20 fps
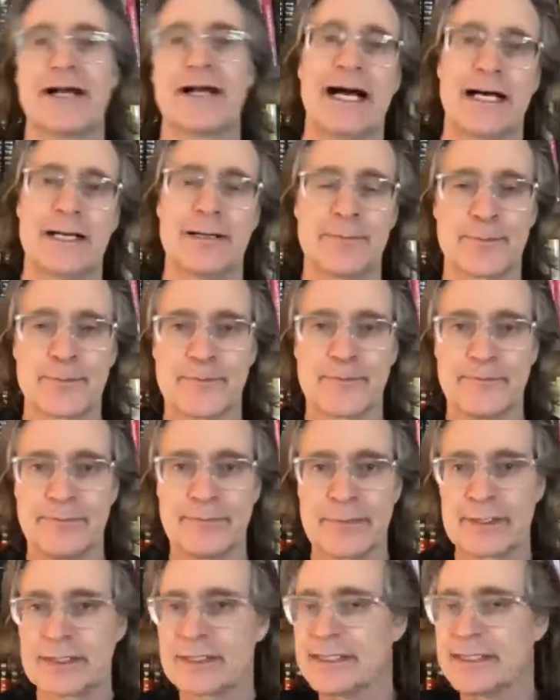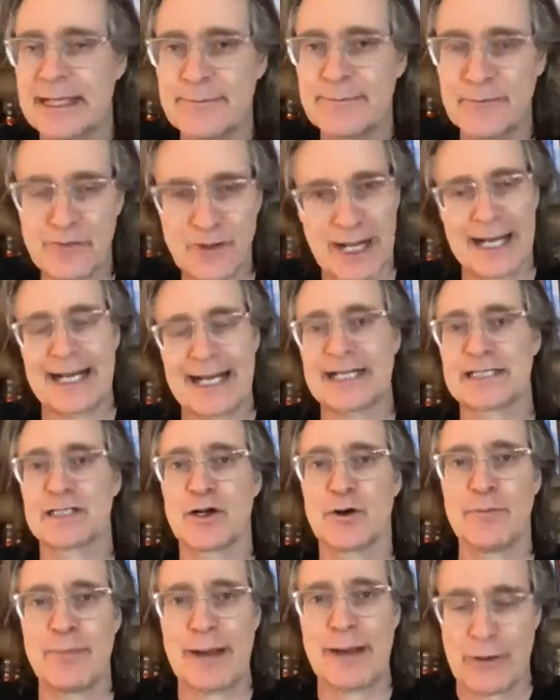God has
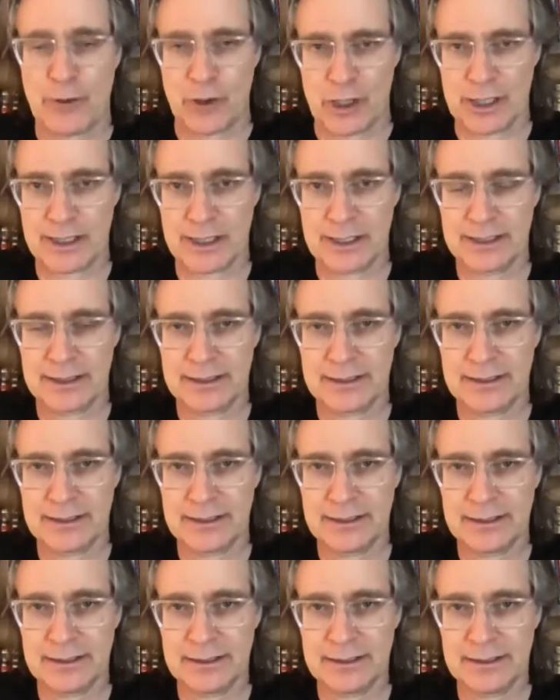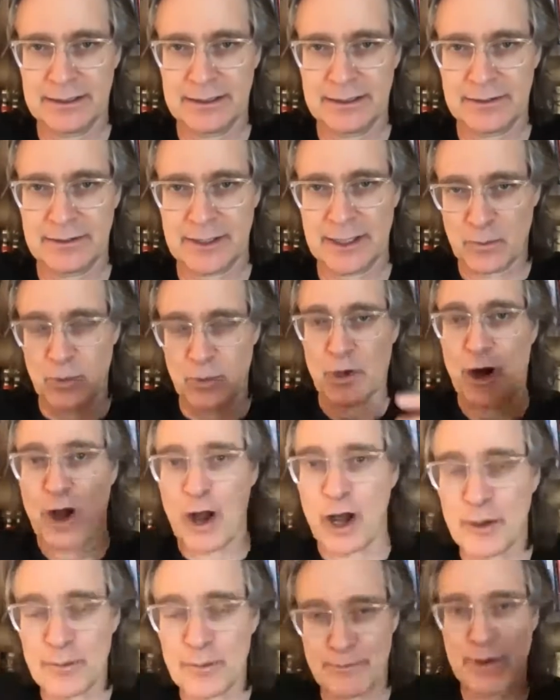no power, right? We're
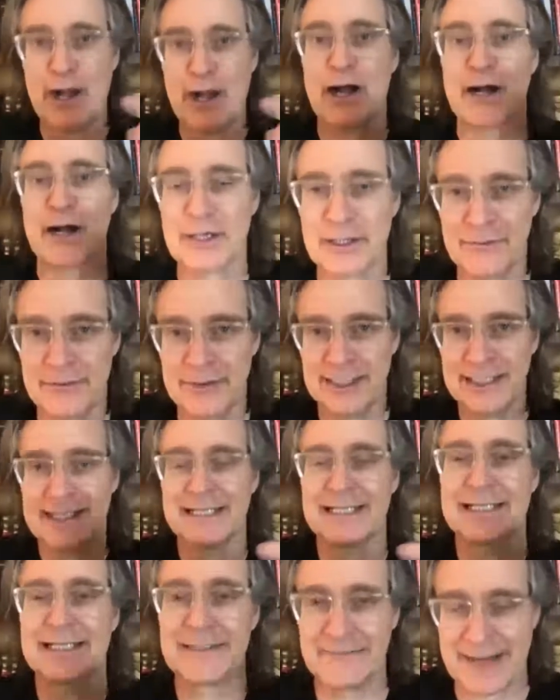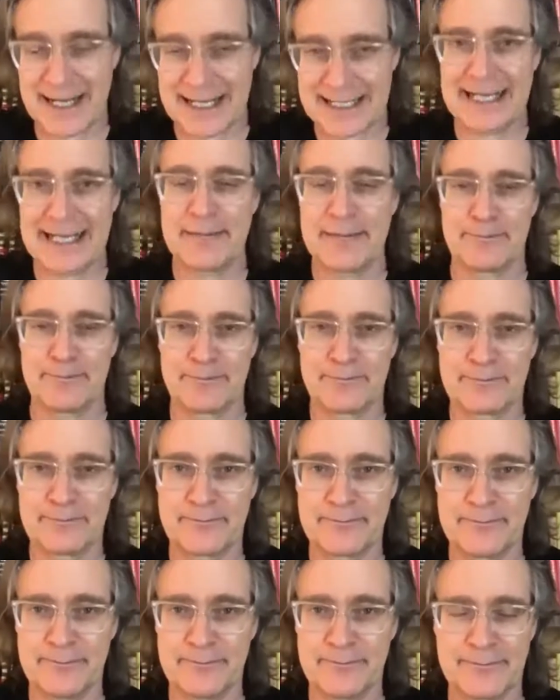all part of the divine name.
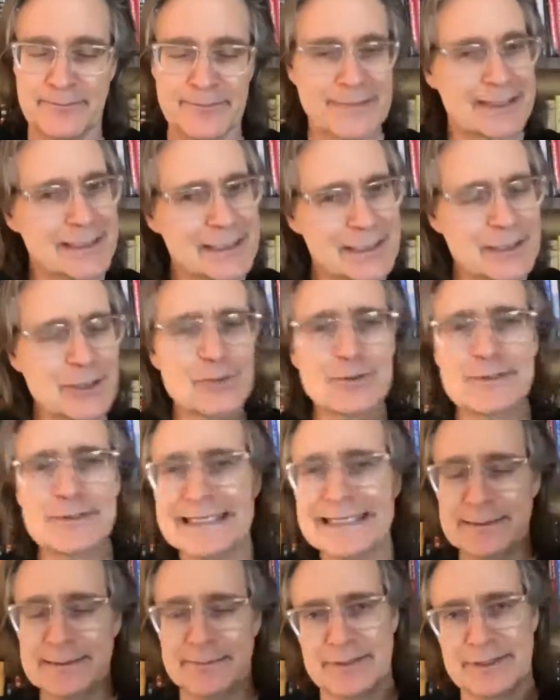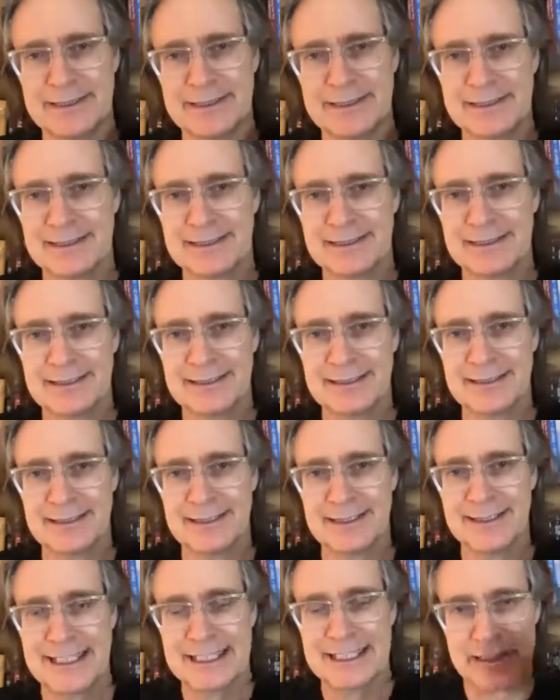It's so deep.
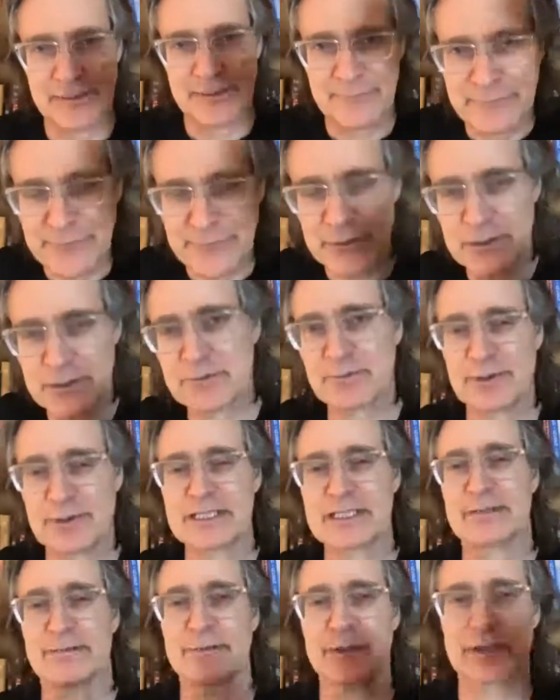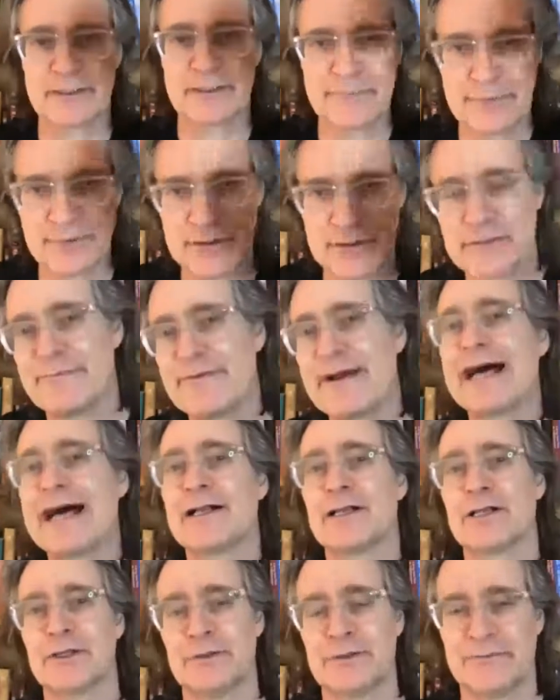That's a first principle and a first
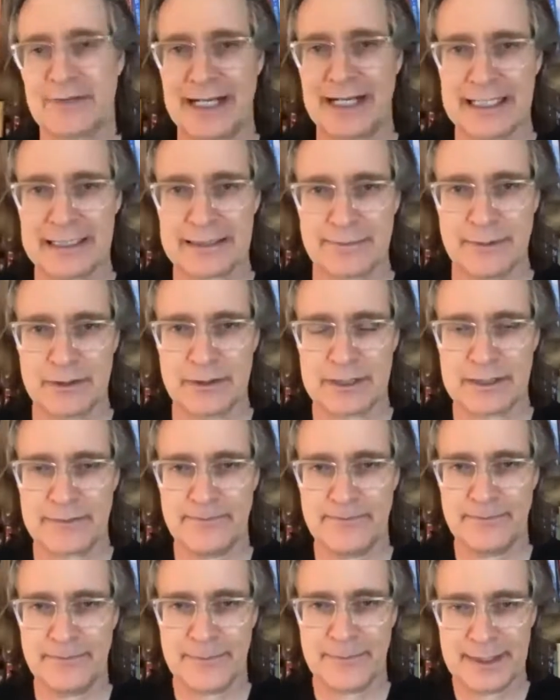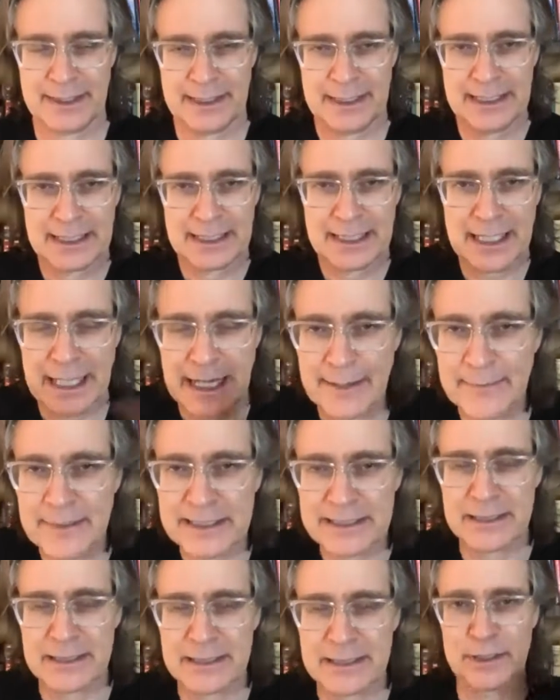value of cosmos.
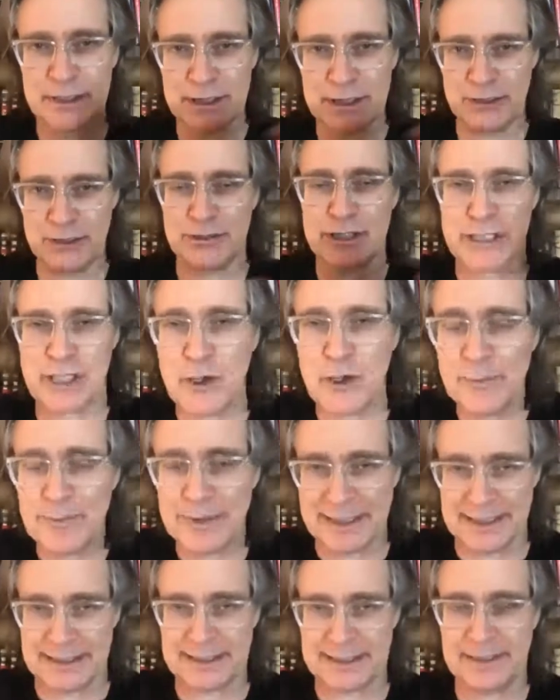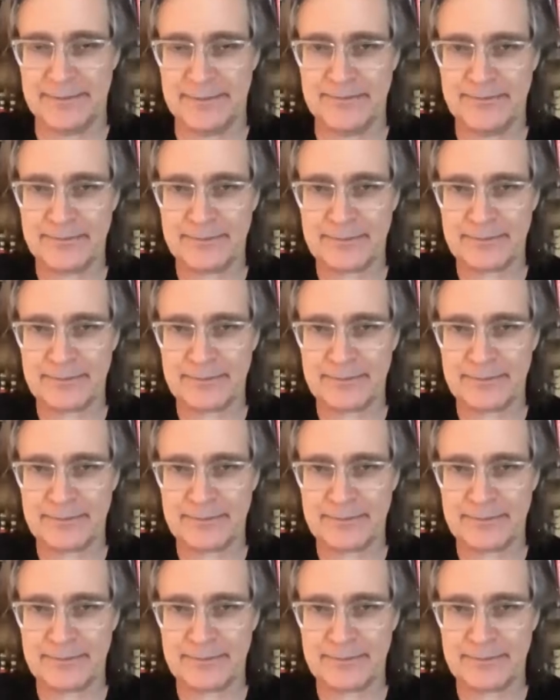Communism was utopianism,